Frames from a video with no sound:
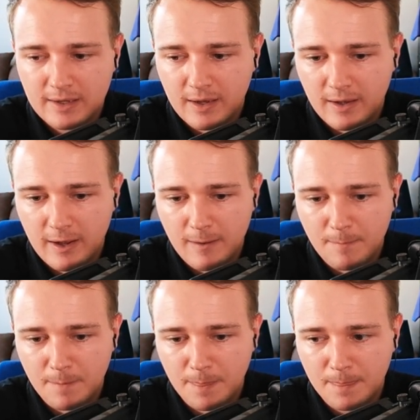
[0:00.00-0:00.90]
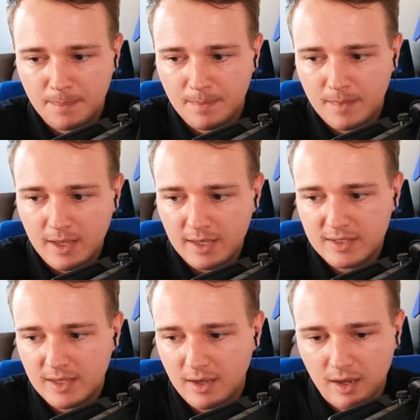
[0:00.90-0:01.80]
I
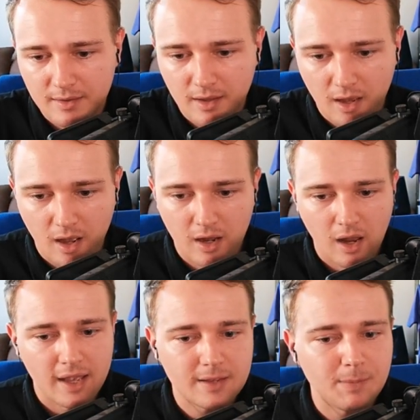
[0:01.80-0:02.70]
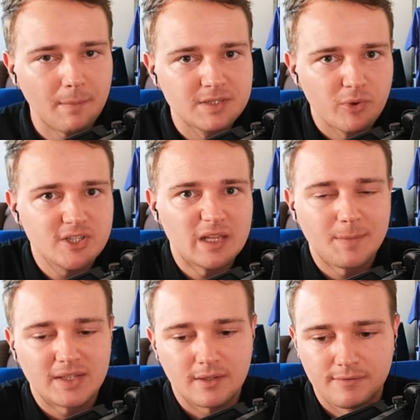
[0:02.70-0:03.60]
like being able to bring something a
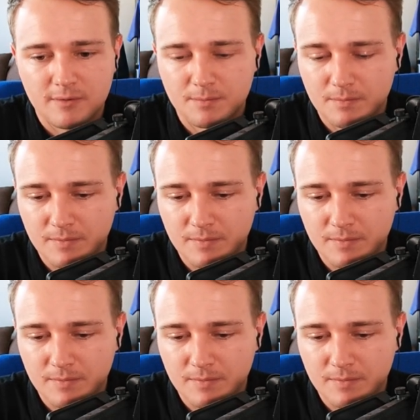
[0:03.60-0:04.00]
bit different